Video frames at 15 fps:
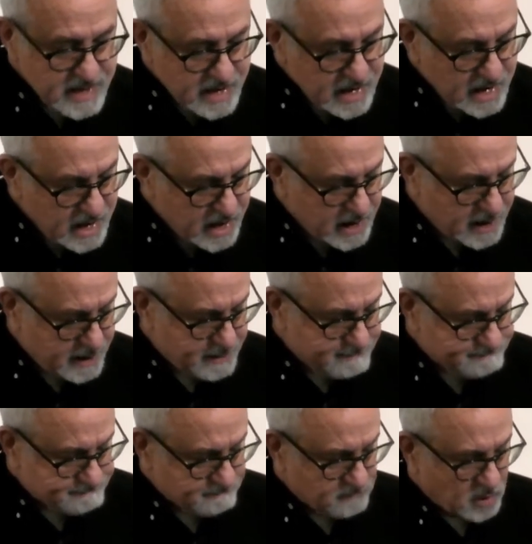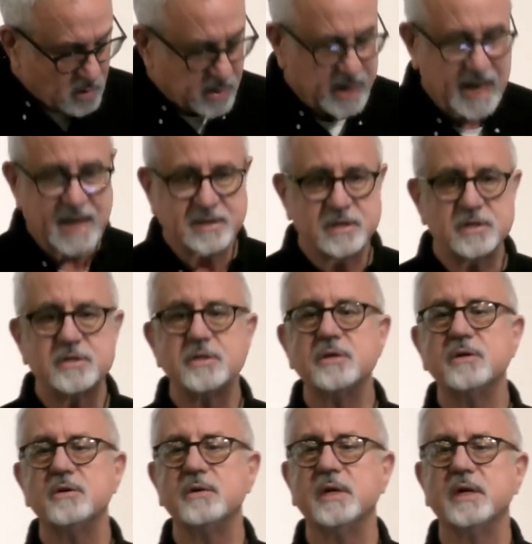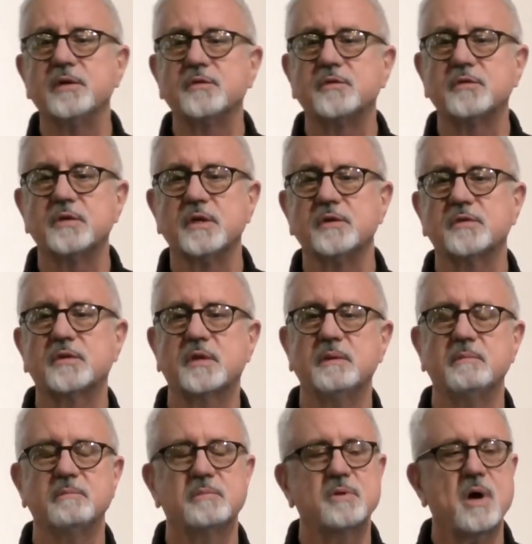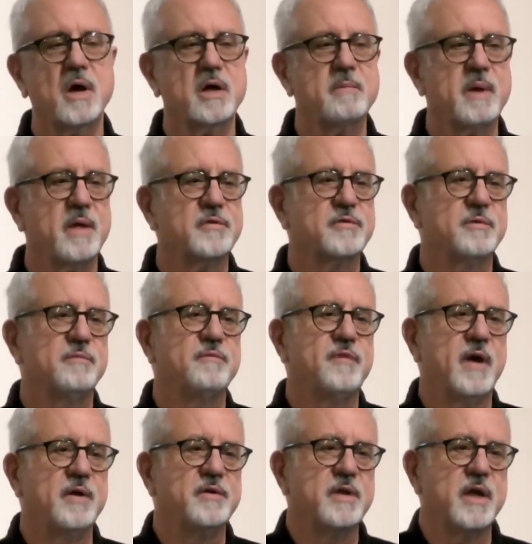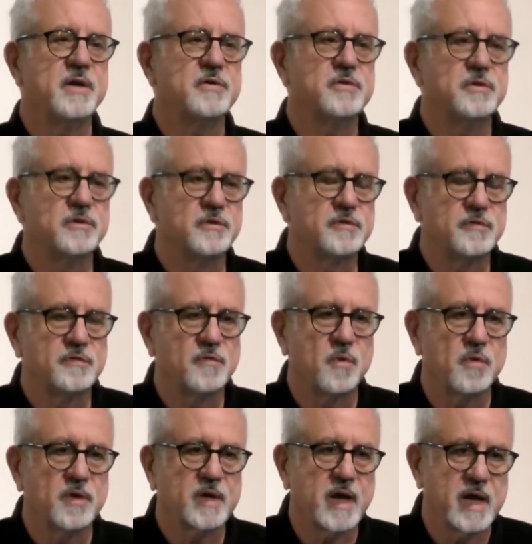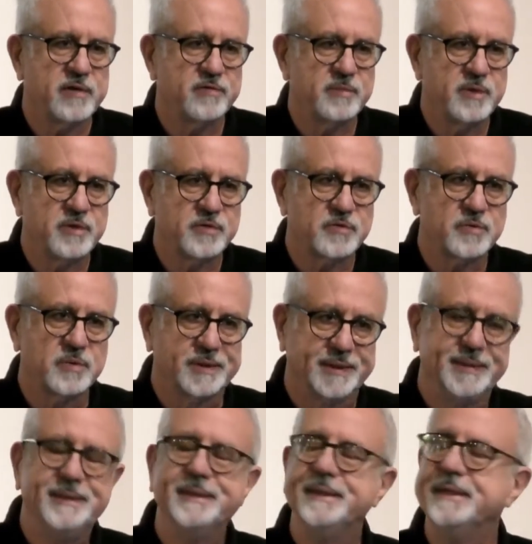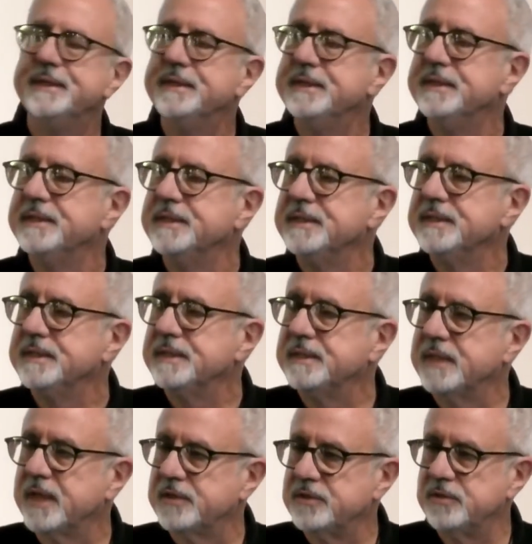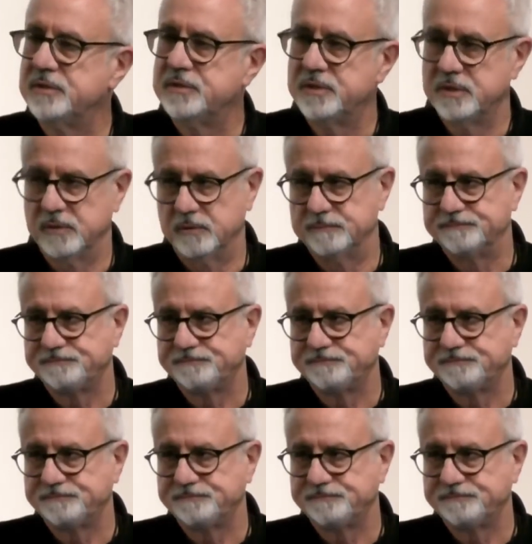What I'd like to do is talk about some foundations for the kind of ministry that you do.